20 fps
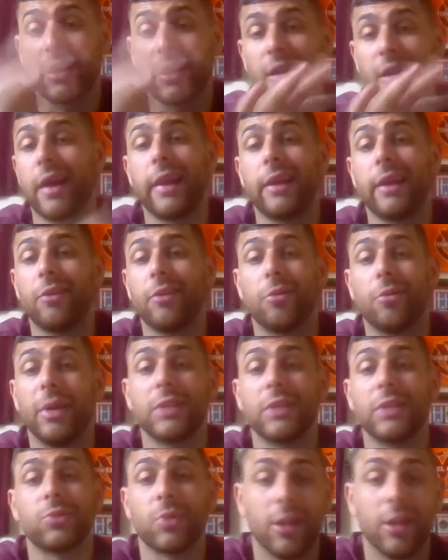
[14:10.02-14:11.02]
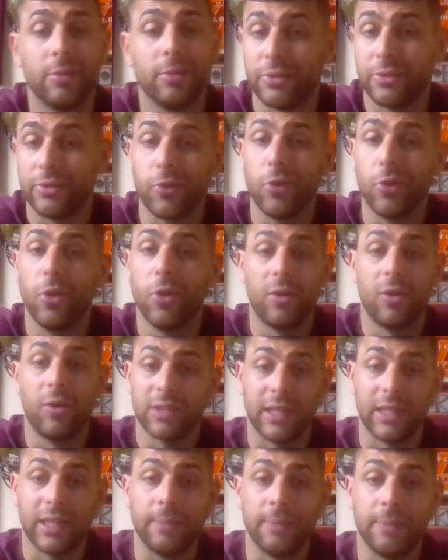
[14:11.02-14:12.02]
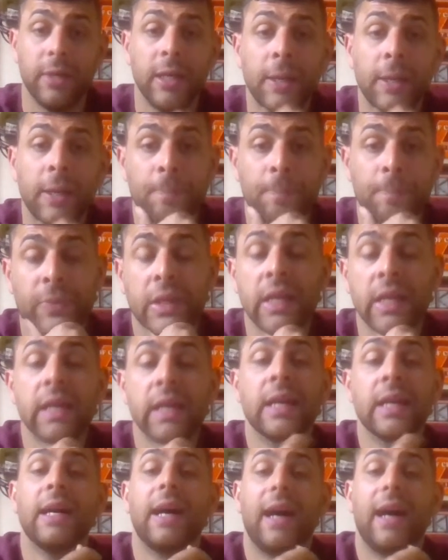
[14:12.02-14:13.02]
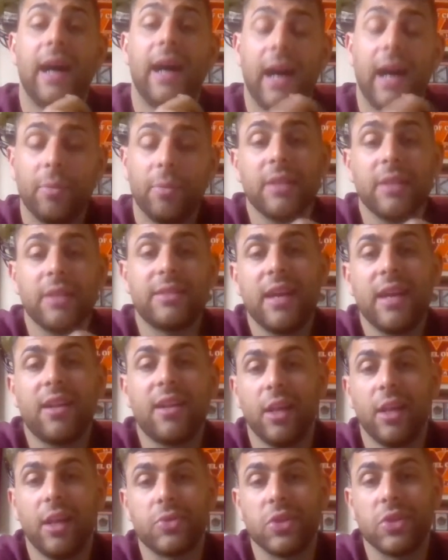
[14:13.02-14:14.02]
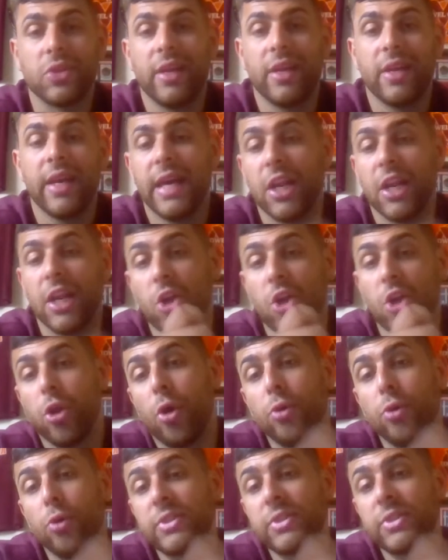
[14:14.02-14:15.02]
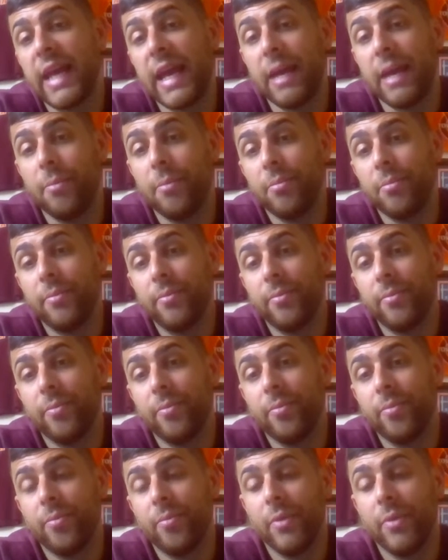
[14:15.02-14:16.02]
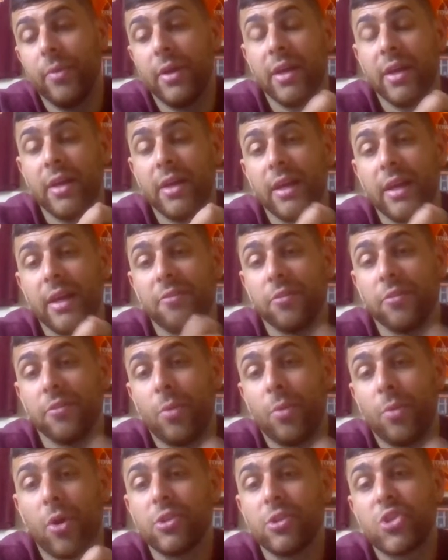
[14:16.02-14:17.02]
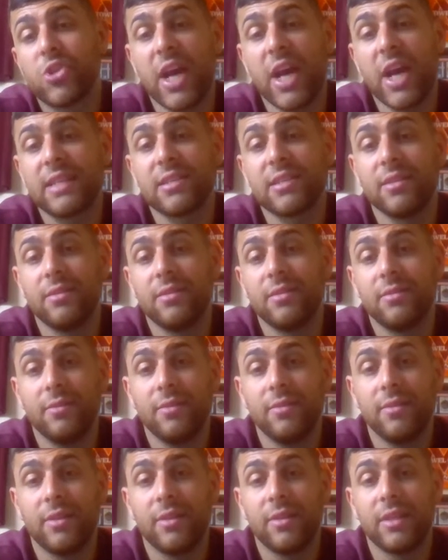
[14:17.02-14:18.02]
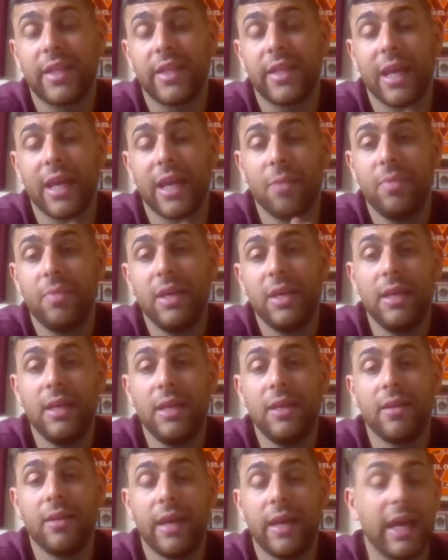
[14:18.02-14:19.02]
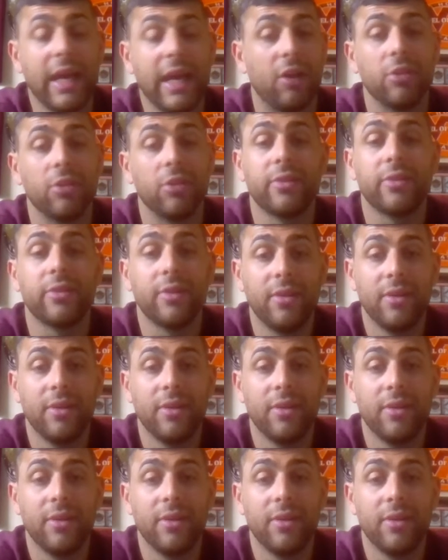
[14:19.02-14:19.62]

Carolina ain't going to mess with Clemson for a long time. I'm going to take Clemson in a close game. If Lamar Jackson can be held